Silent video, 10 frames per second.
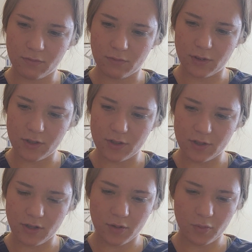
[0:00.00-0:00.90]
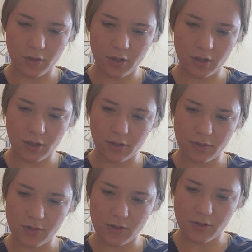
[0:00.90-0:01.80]
This is not working
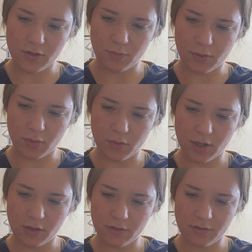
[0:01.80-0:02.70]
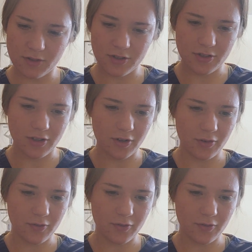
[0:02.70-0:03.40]
super well, so